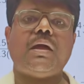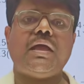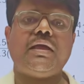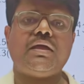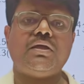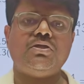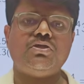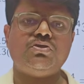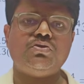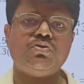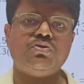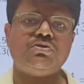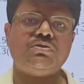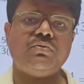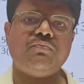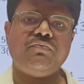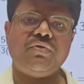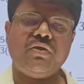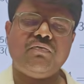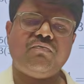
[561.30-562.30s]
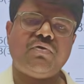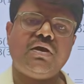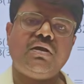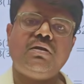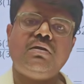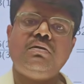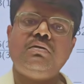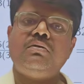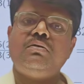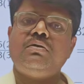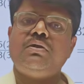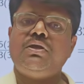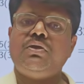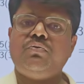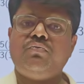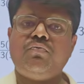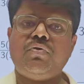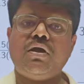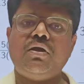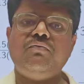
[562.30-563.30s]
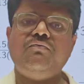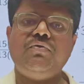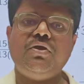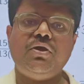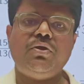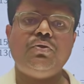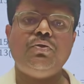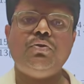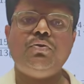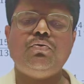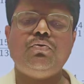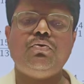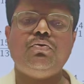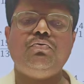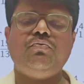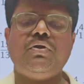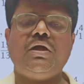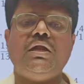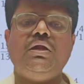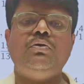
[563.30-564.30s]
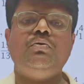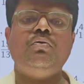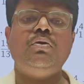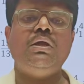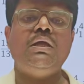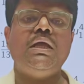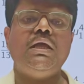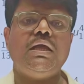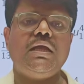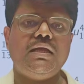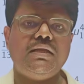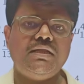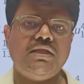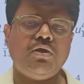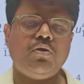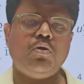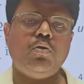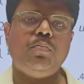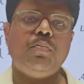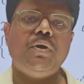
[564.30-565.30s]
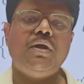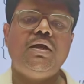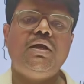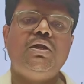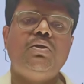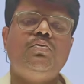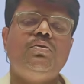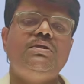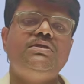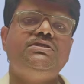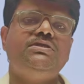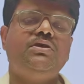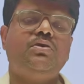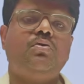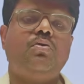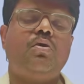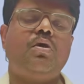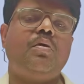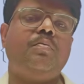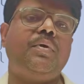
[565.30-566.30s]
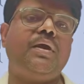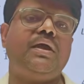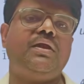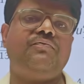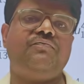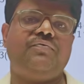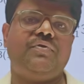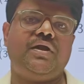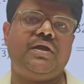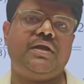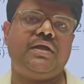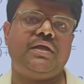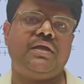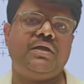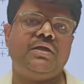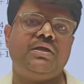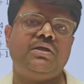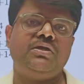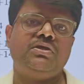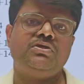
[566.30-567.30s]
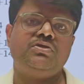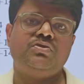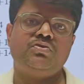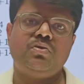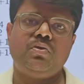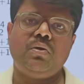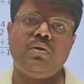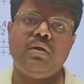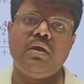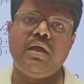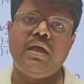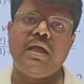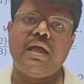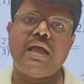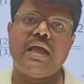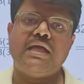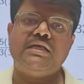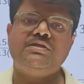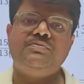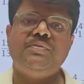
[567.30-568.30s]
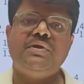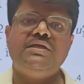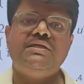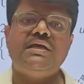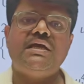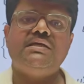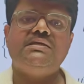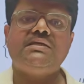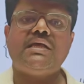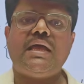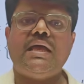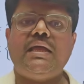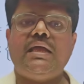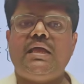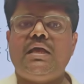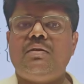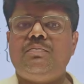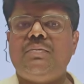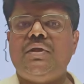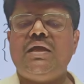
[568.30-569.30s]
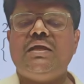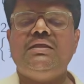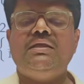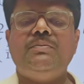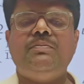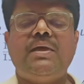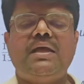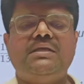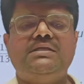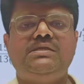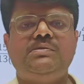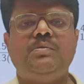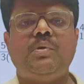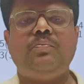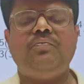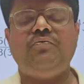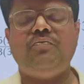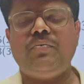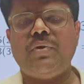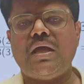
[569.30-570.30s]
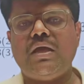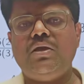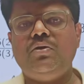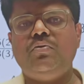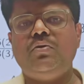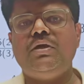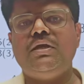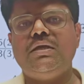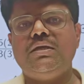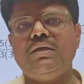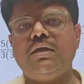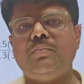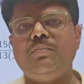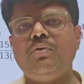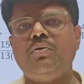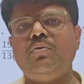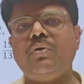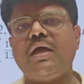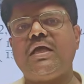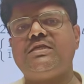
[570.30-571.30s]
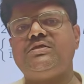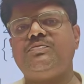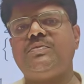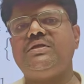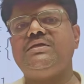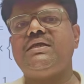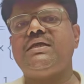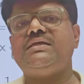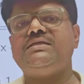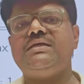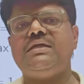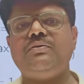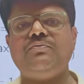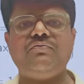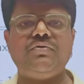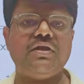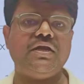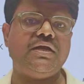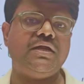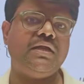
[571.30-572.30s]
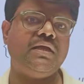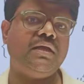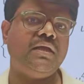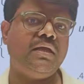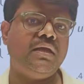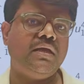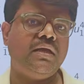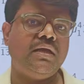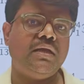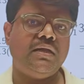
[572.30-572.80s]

I can choose V1, U1, V2, U2 value in the open interval 0, infinity. So as much as I can make the maximum value DMU as much as infinity,